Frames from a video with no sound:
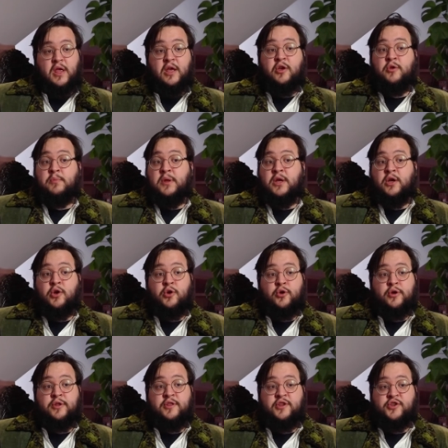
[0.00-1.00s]
It could be a
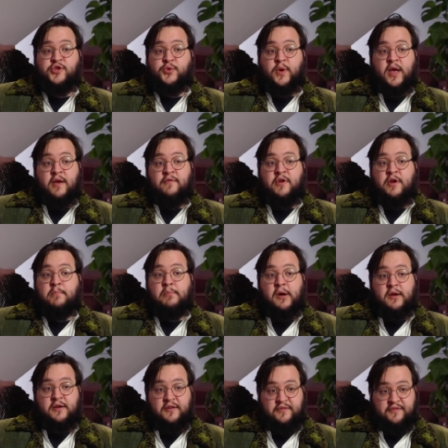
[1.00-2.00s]
good that you have an
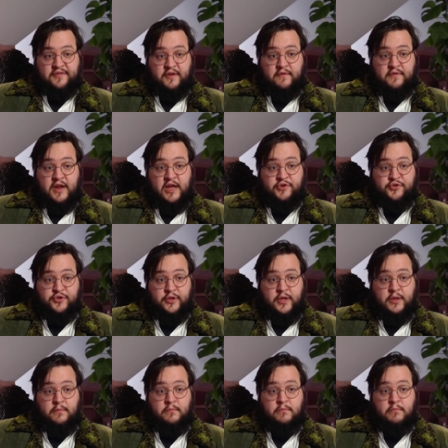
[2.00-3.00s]
abundance of
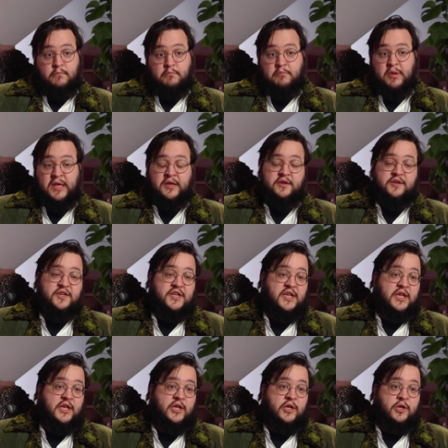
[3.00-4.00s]
naturally, be it
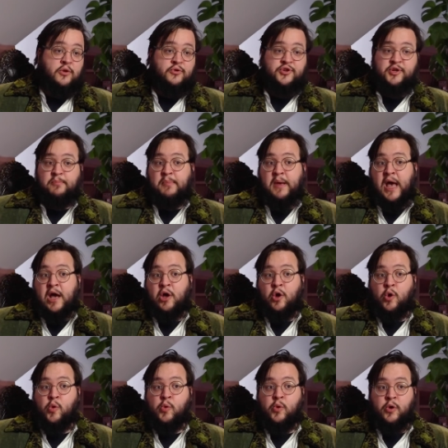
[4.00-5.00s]
tea or
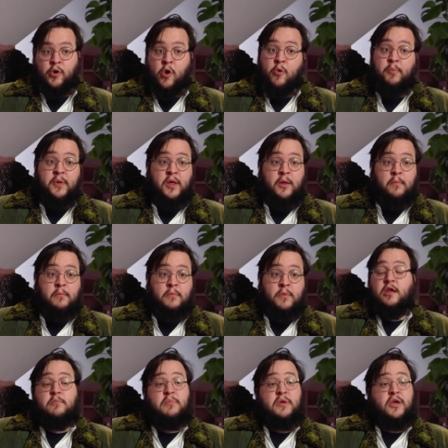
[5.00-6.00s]
tobacco or opium. It
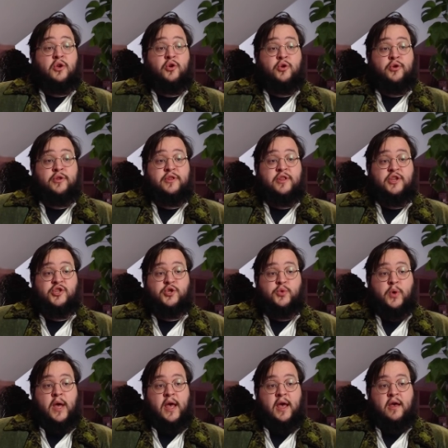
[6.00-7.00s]
can be a good that you
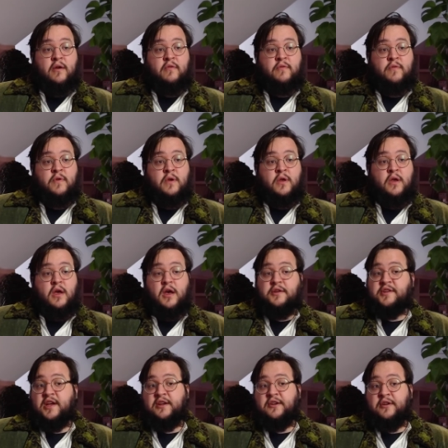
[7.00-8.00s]
have a
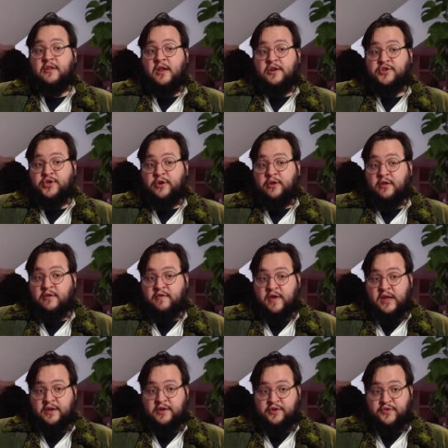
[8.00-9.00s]
technological
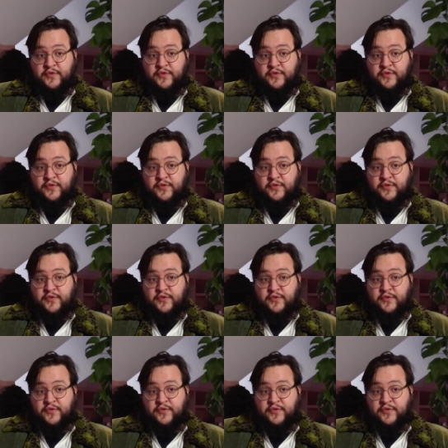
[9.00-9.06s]
advantage